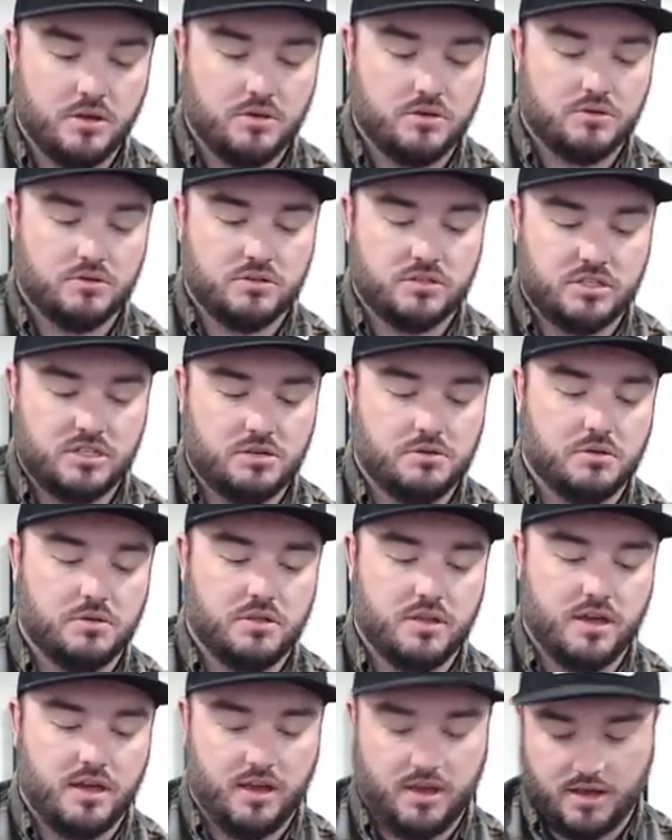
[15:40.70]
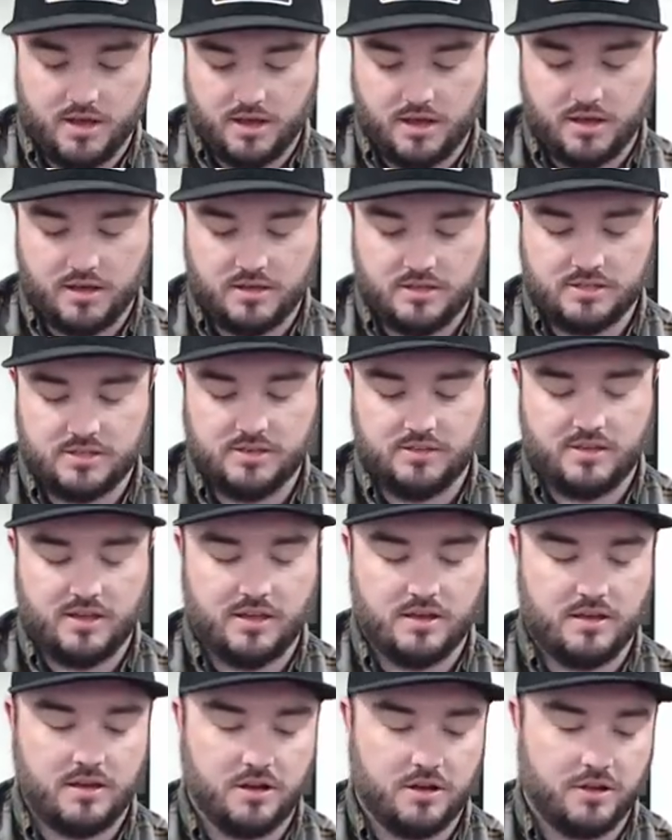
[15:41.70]
We'll see what they, our
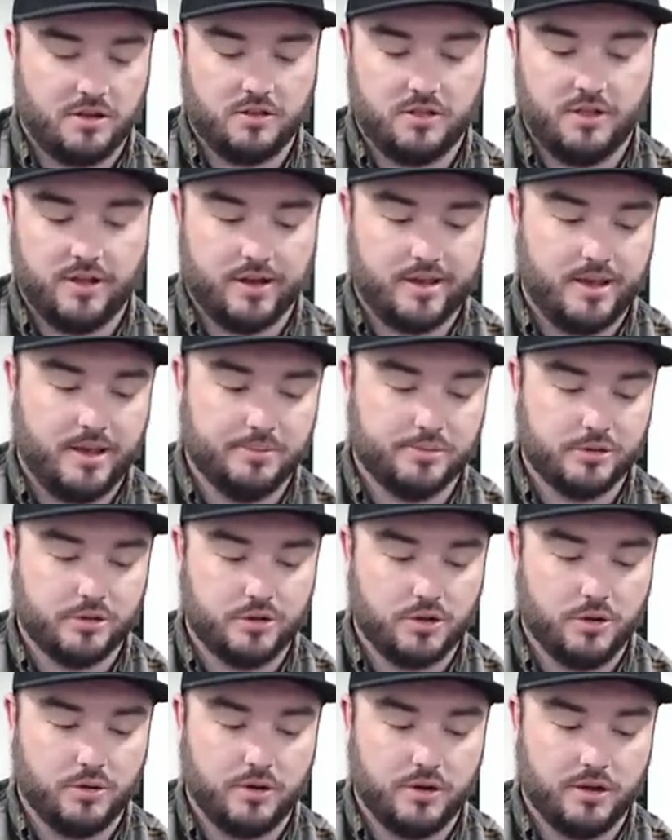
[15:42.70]
luck keeps on going